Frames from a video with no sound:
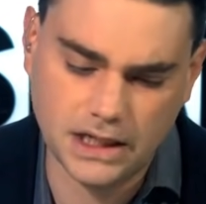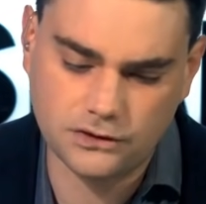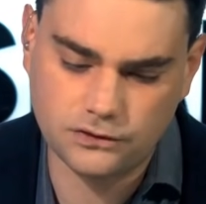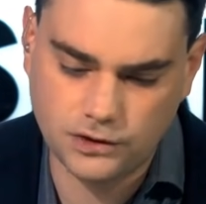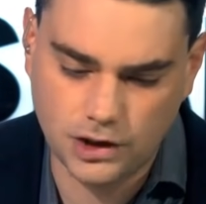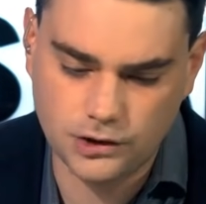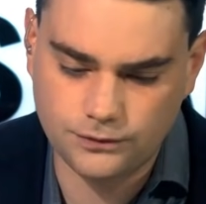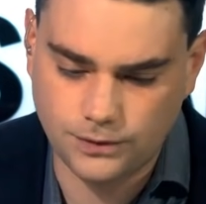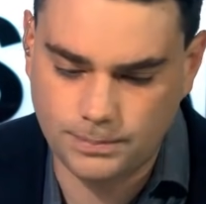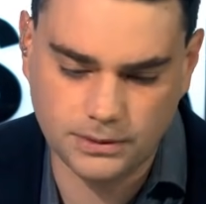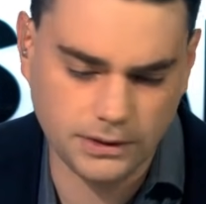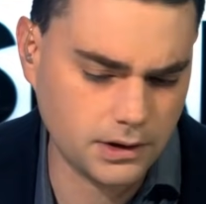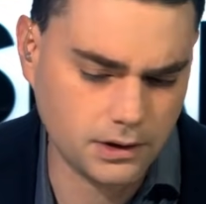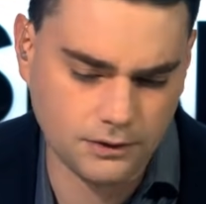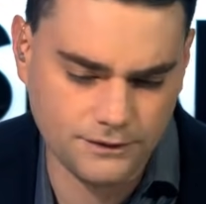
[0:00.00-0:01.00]
in exchange for
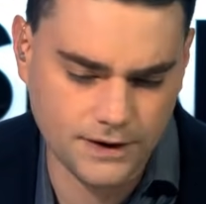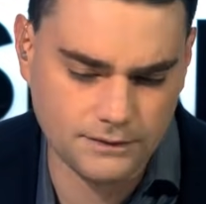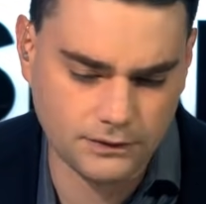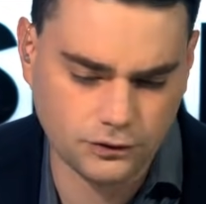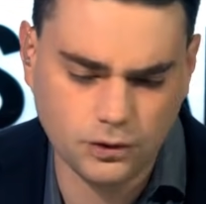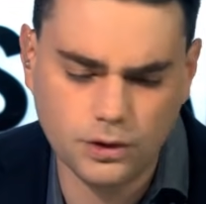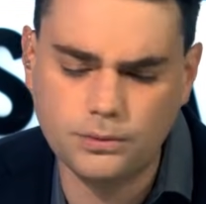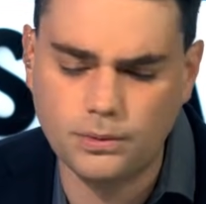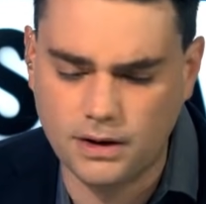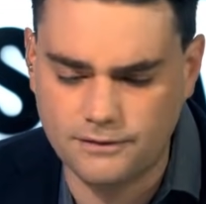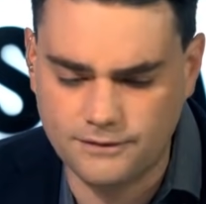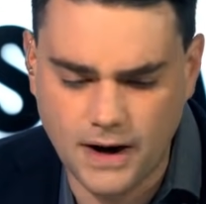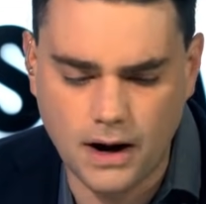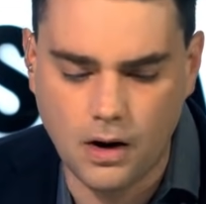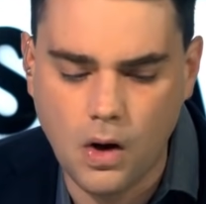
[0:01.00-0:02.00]
political favors could run
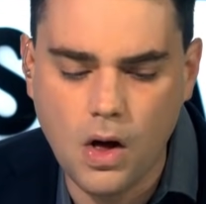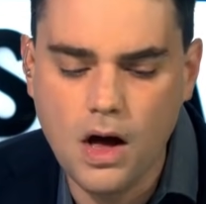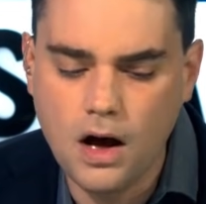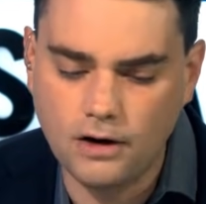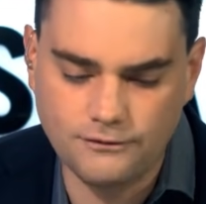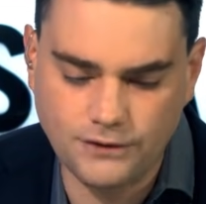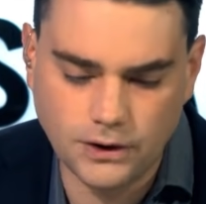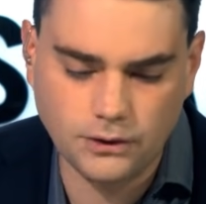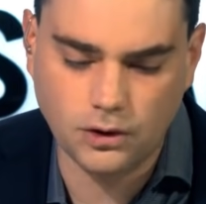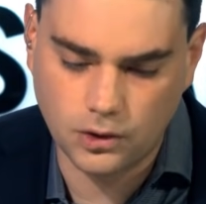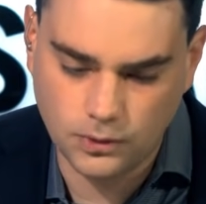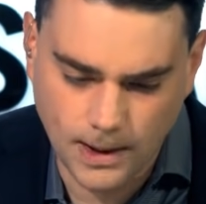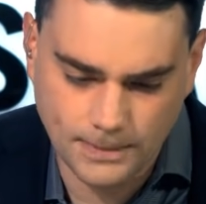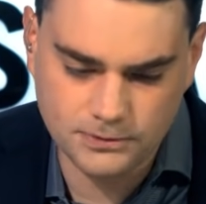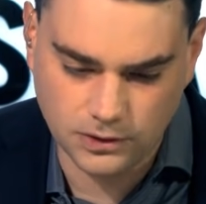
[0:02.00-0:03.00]
afoul of federal
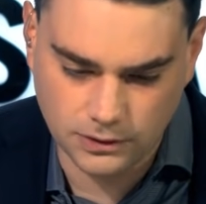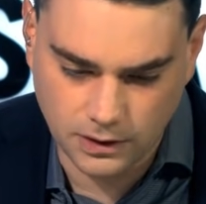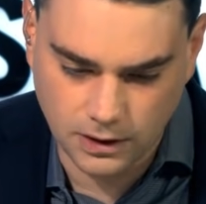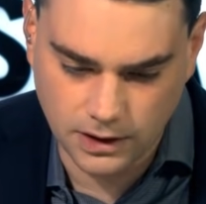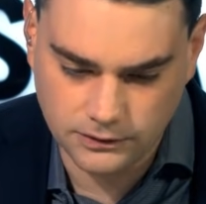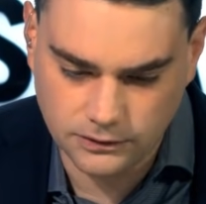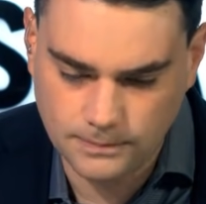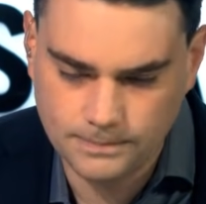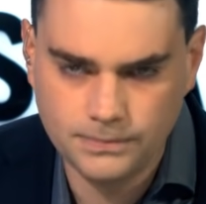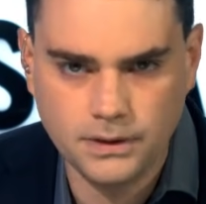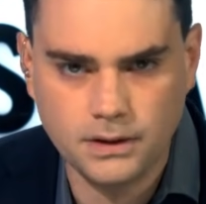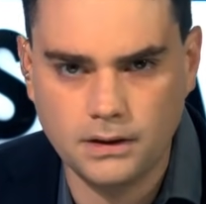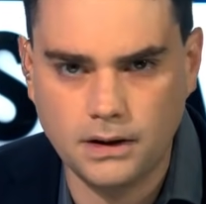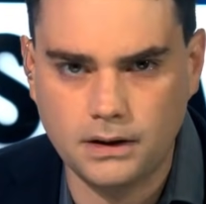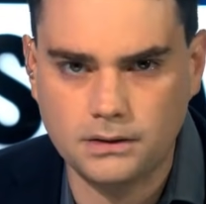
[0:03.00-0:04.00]
corruption laws.
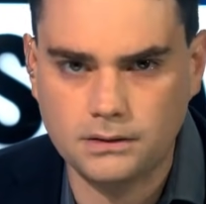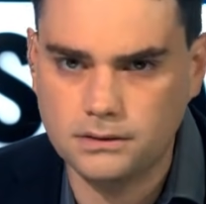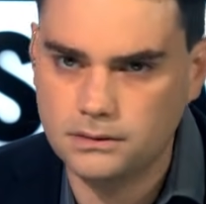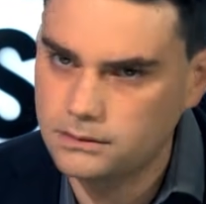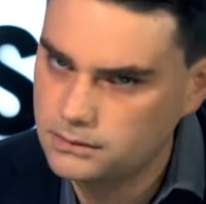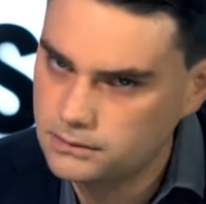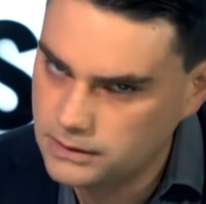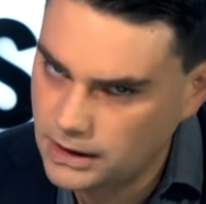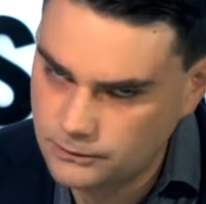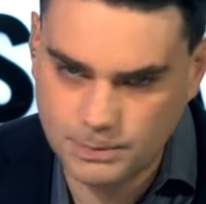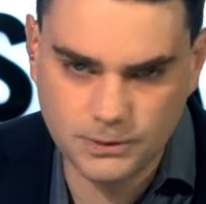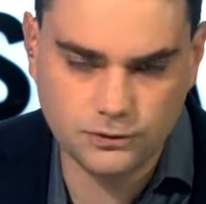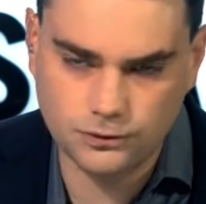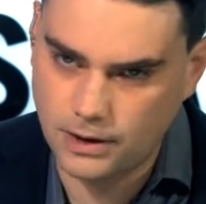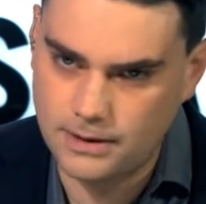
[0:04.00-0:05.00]
Let's
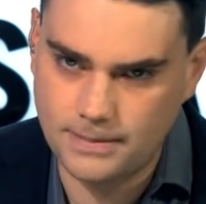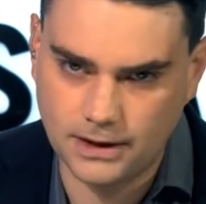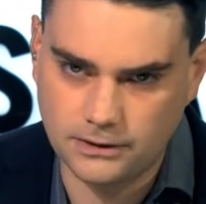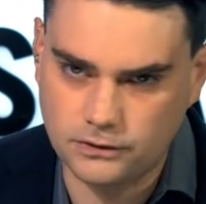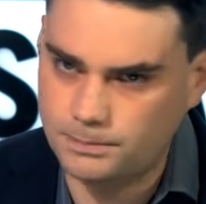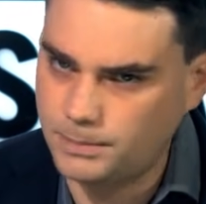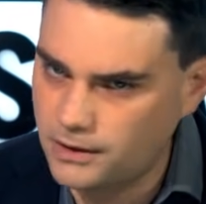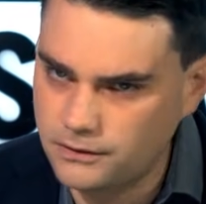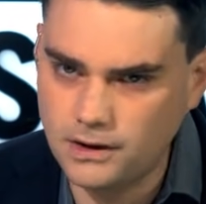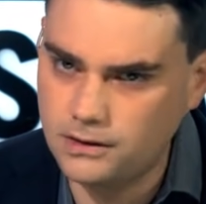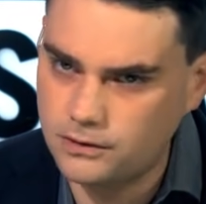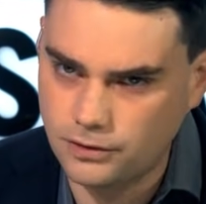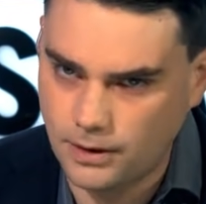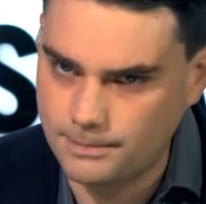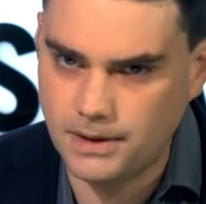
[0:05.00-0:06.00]
be straight about this.
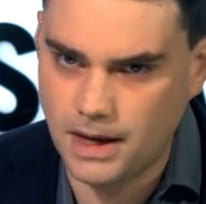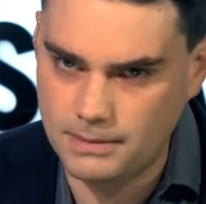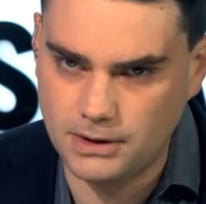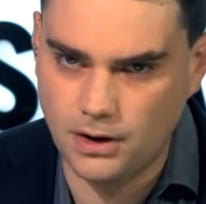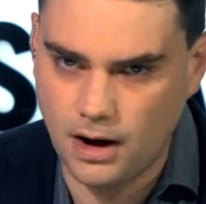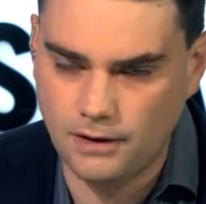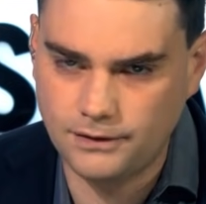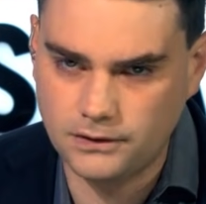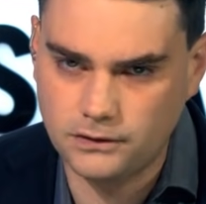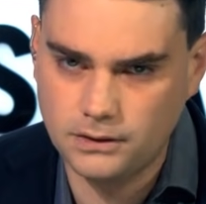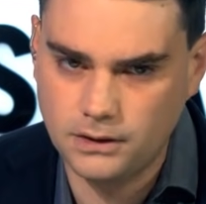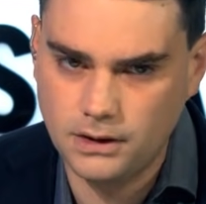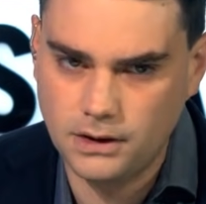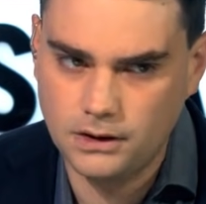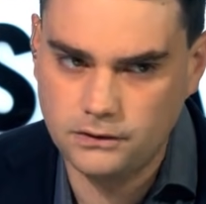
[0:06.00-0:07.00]
President Trump came into office
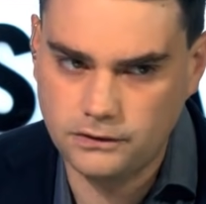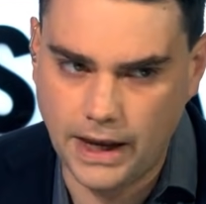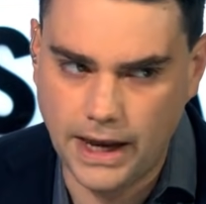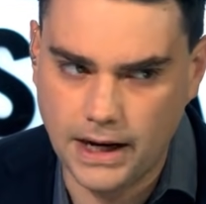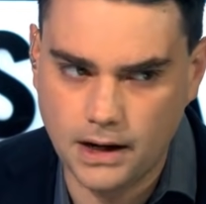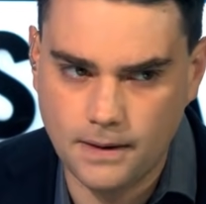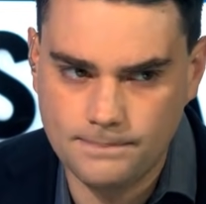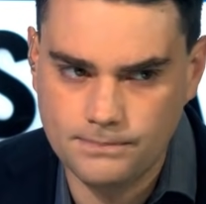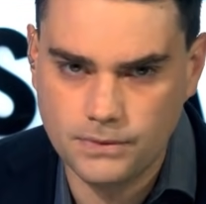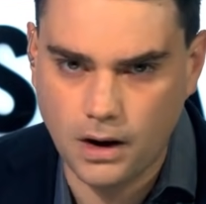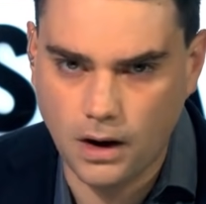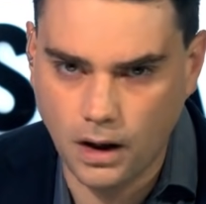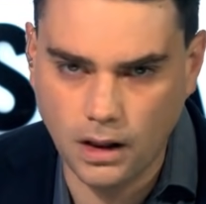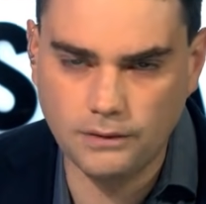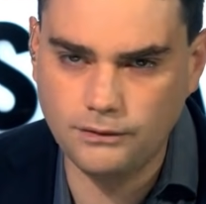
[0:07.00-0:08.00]
saying,
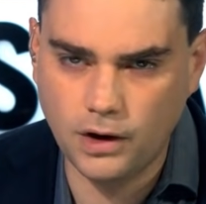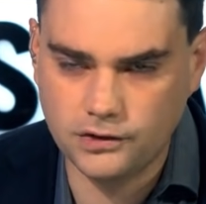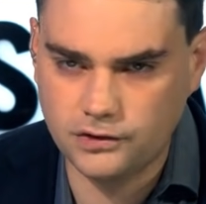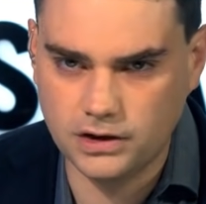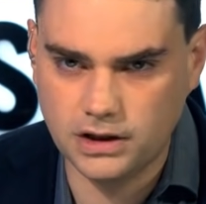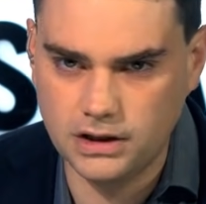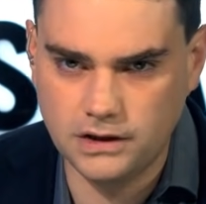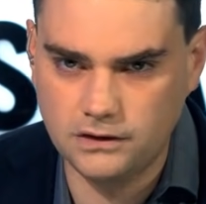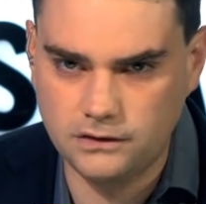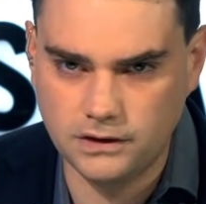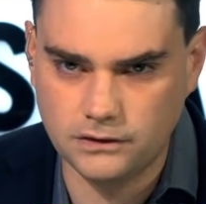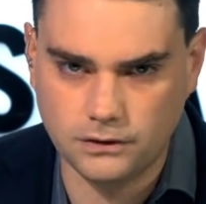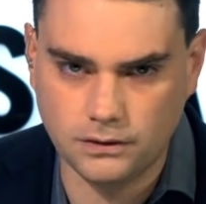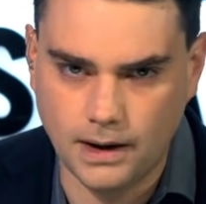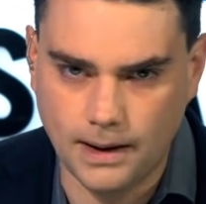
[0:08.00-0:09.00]
all of Washington,
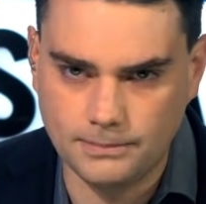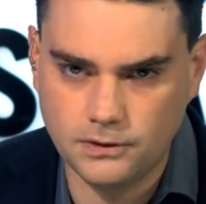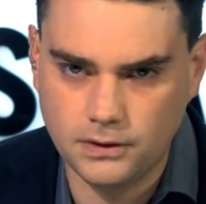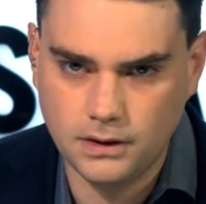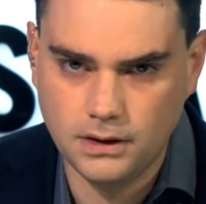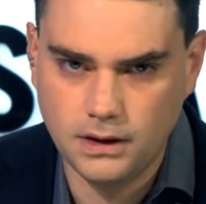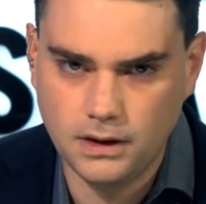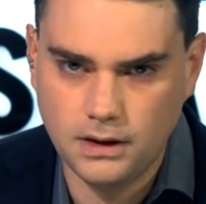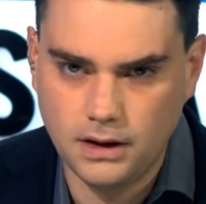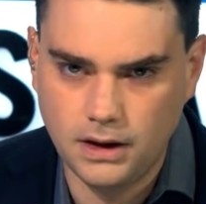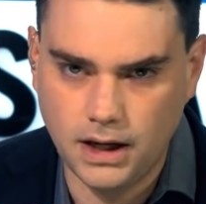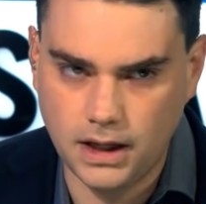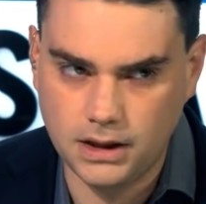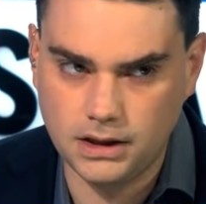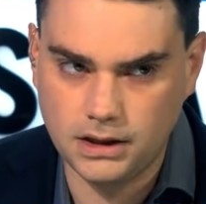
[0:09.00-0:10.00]
D.C. is corrupt.
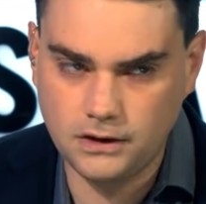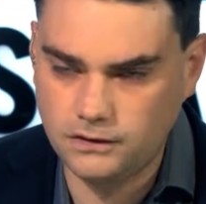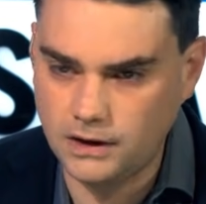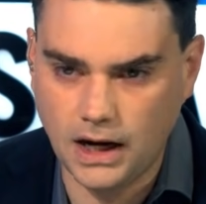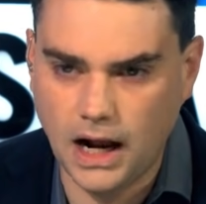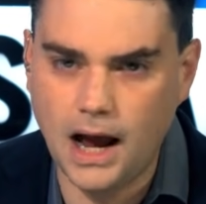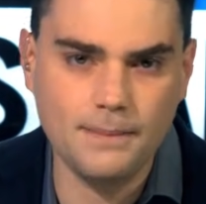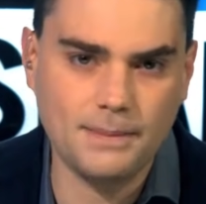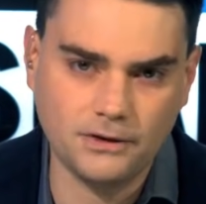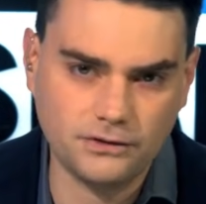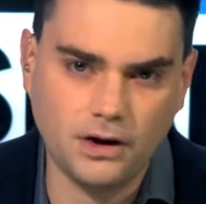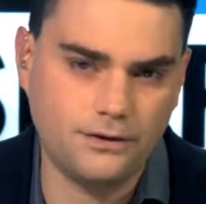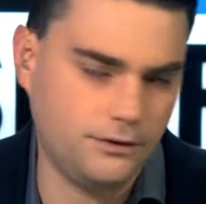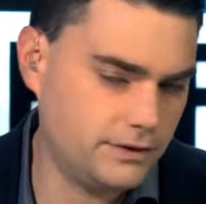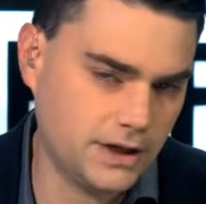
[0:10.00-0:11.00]
And he said, I
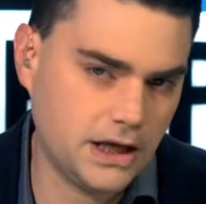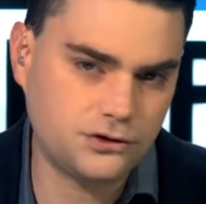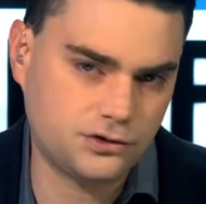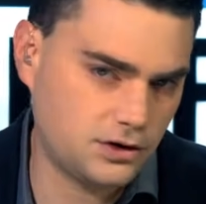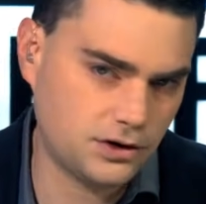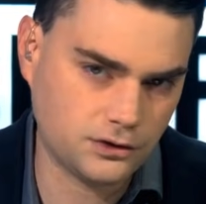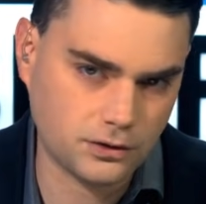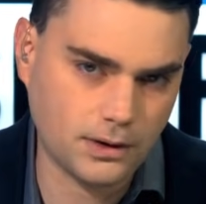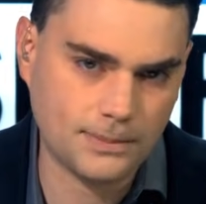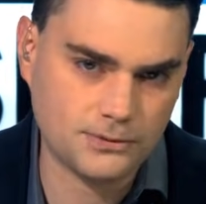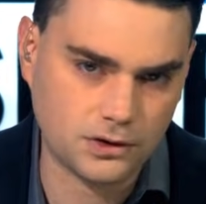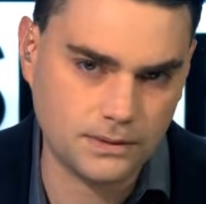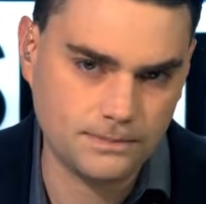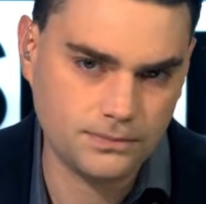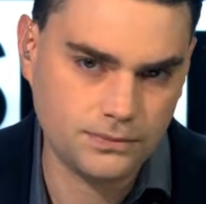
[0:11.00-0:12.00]
myself have engaged in this
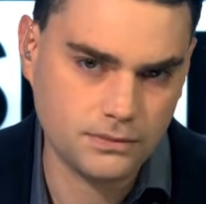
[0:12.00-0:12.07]
corruption.